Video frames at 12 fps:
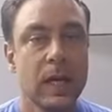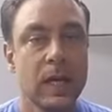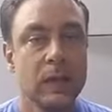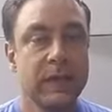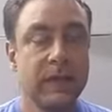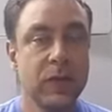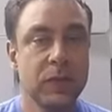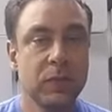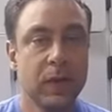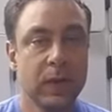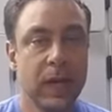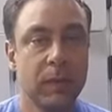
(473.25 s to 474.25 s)
So at first,
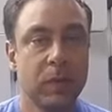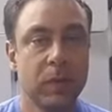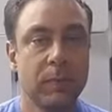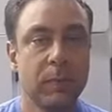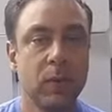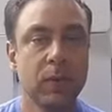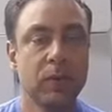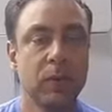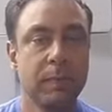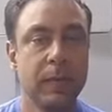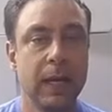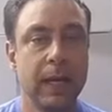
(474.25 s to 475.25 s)
what I would report
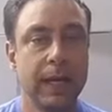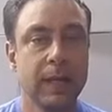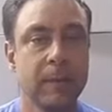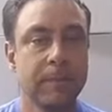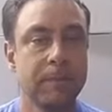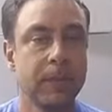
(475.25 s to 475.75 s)
would be like,